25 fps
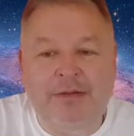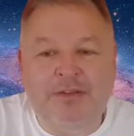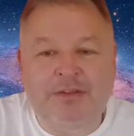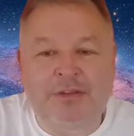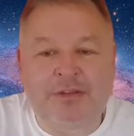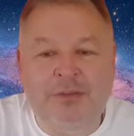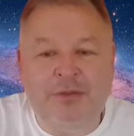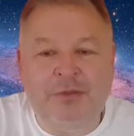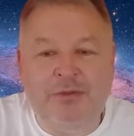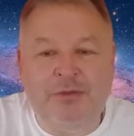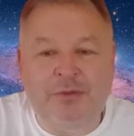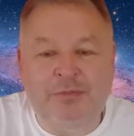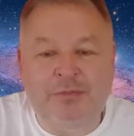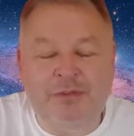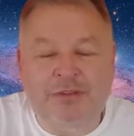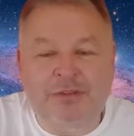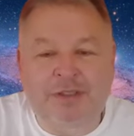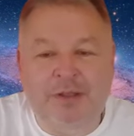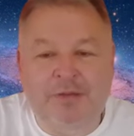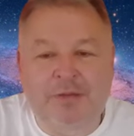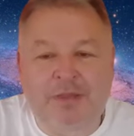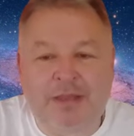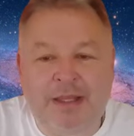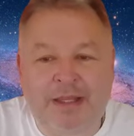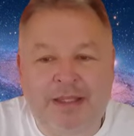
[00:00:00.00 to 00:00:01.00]
to them.
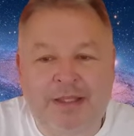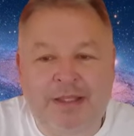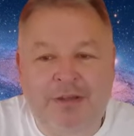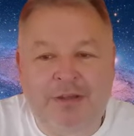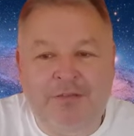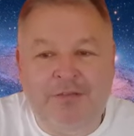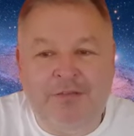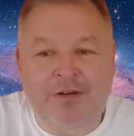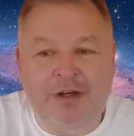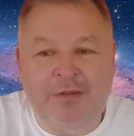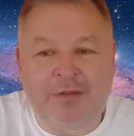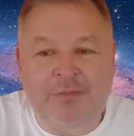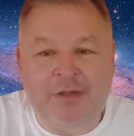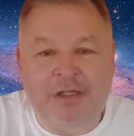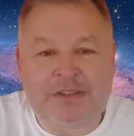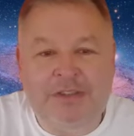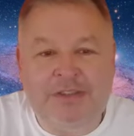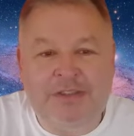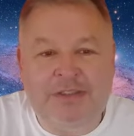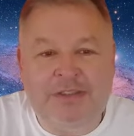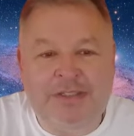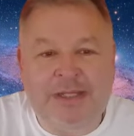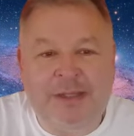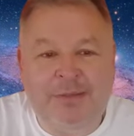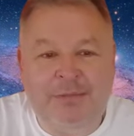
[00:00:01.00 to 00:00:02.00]
So thank you very
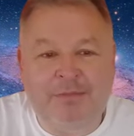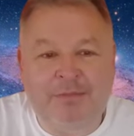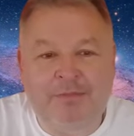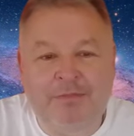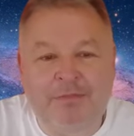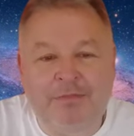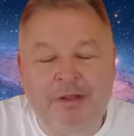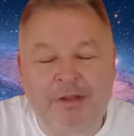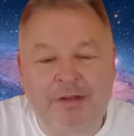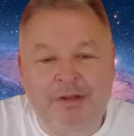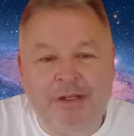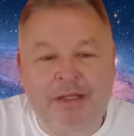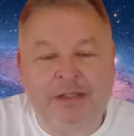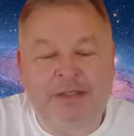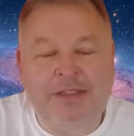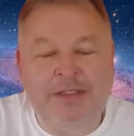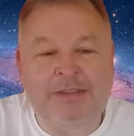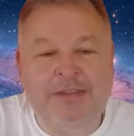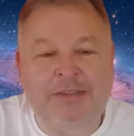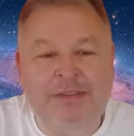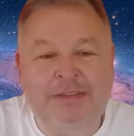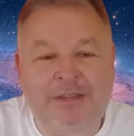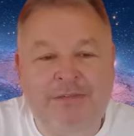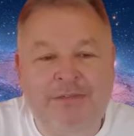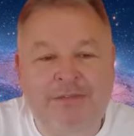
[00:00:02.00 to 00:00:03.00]
much
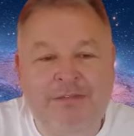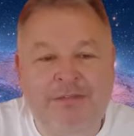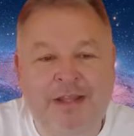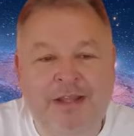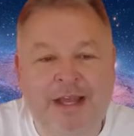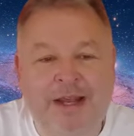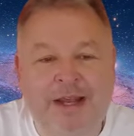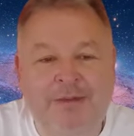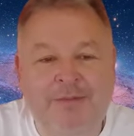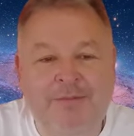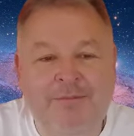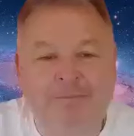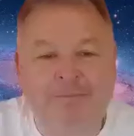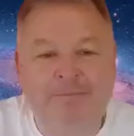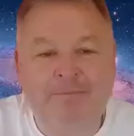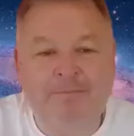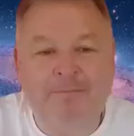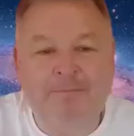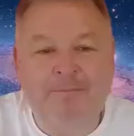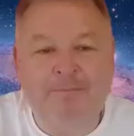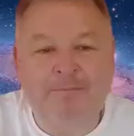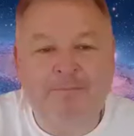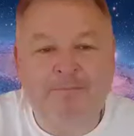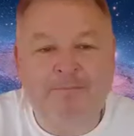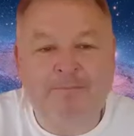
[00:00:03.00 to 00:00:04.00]
indeed for that.
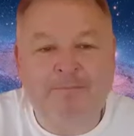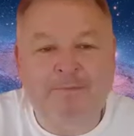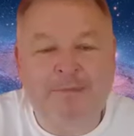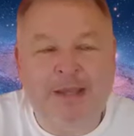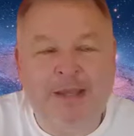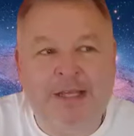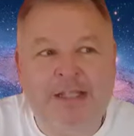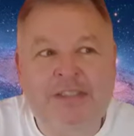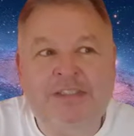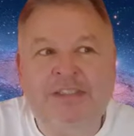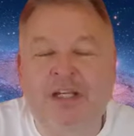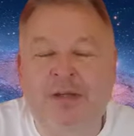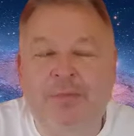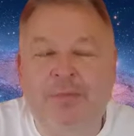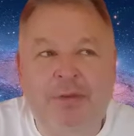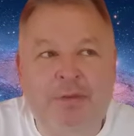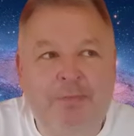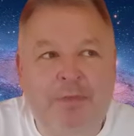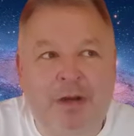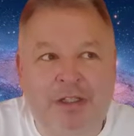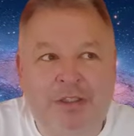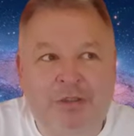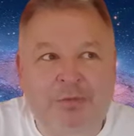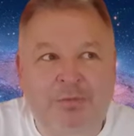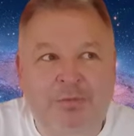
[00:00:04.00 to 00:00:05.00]
It's going to be
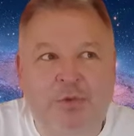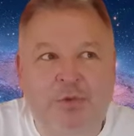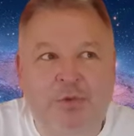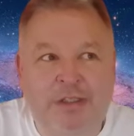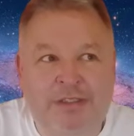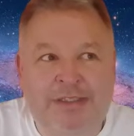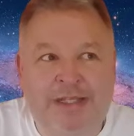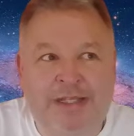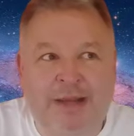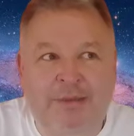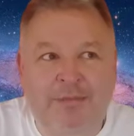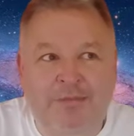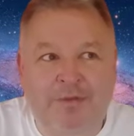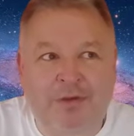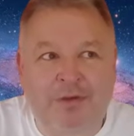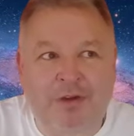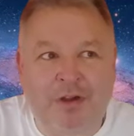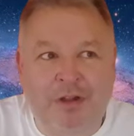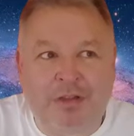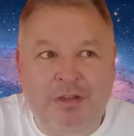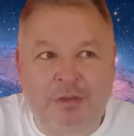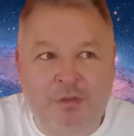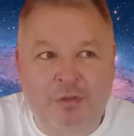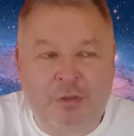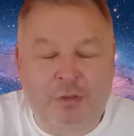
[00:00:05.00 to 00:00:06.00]
much more in depth than
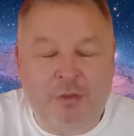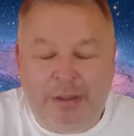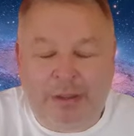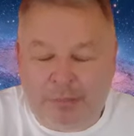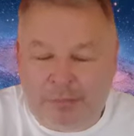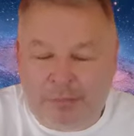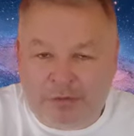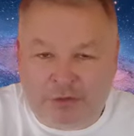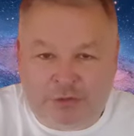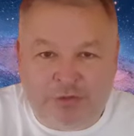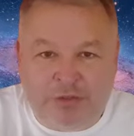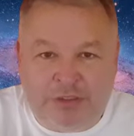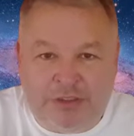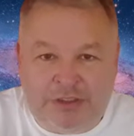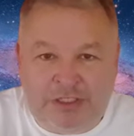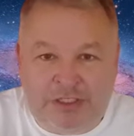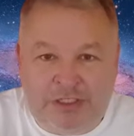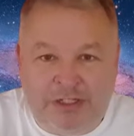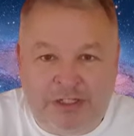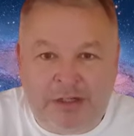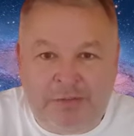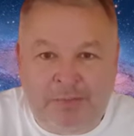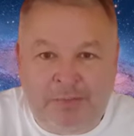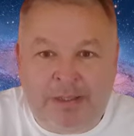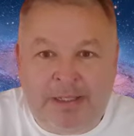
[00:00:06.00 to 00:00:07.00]
I thought it was
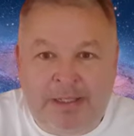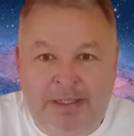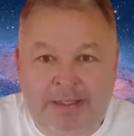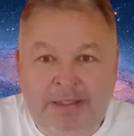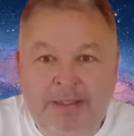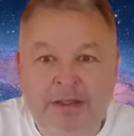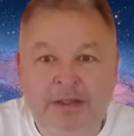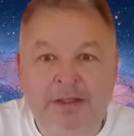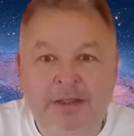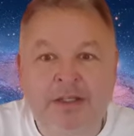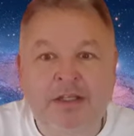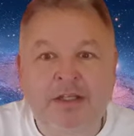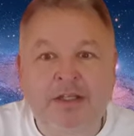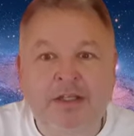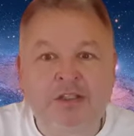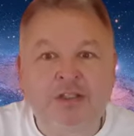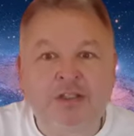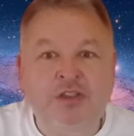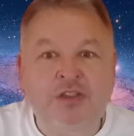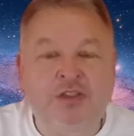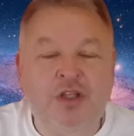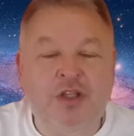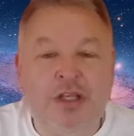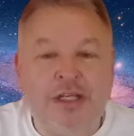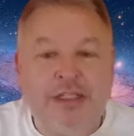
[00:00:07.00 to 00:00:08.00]
originally going to be.
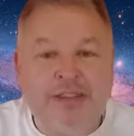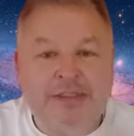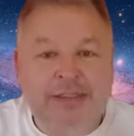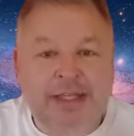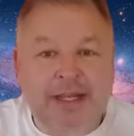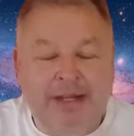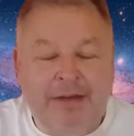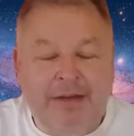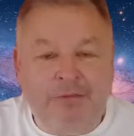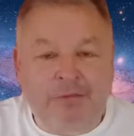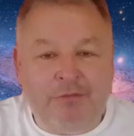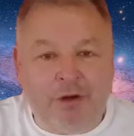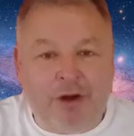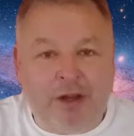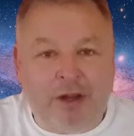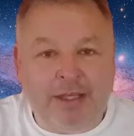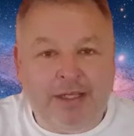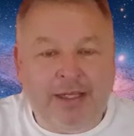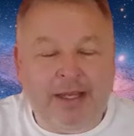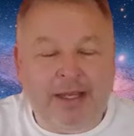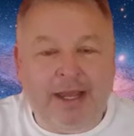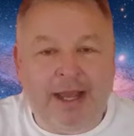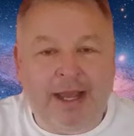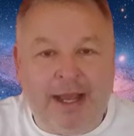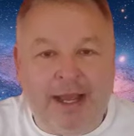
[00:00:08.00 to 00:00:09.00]
So let's get it
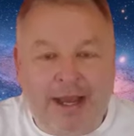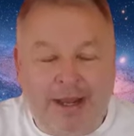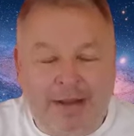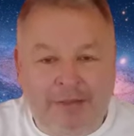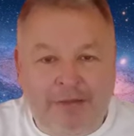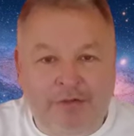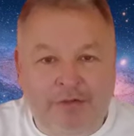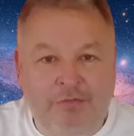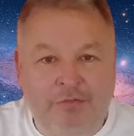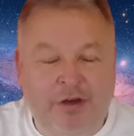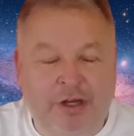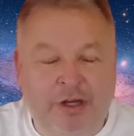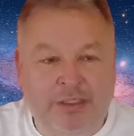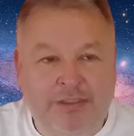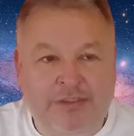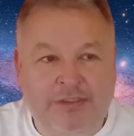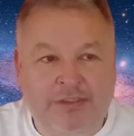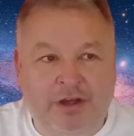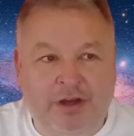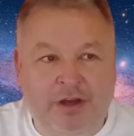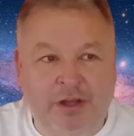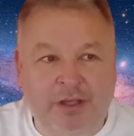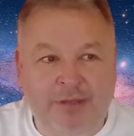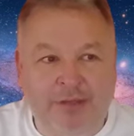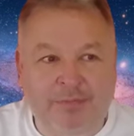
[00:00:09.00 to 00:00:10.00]
right at the right
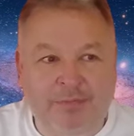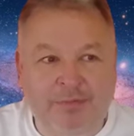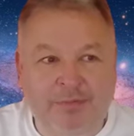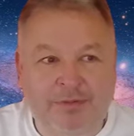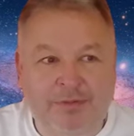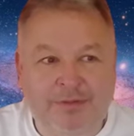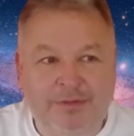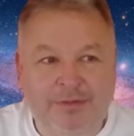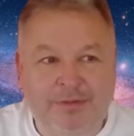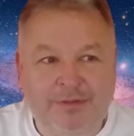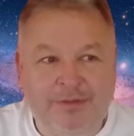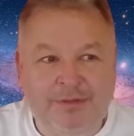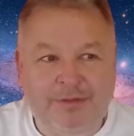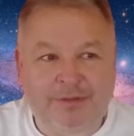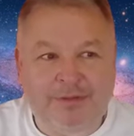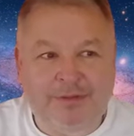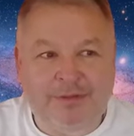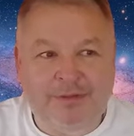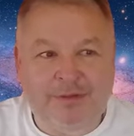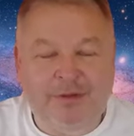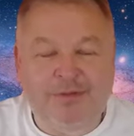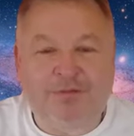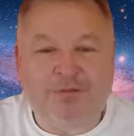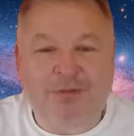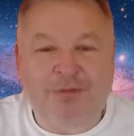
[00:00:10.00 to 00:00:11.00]
time
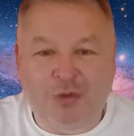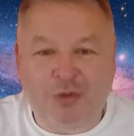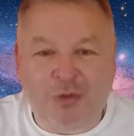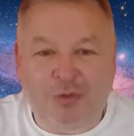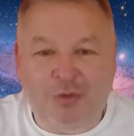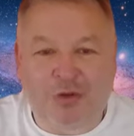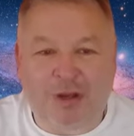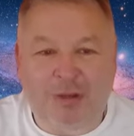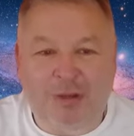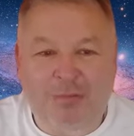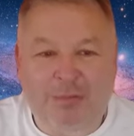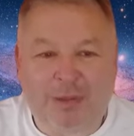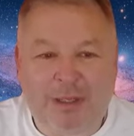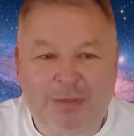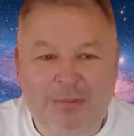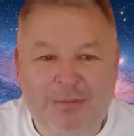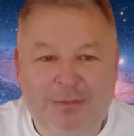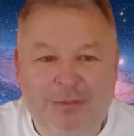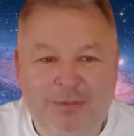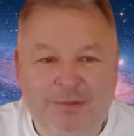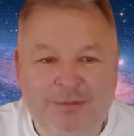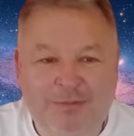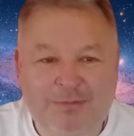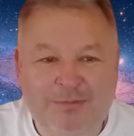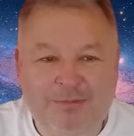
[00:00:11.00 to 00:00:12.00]
for the right
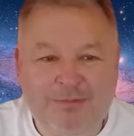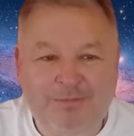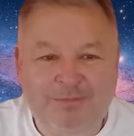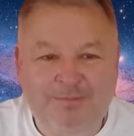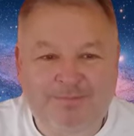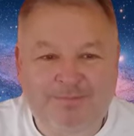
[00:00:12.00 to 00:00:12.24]
people.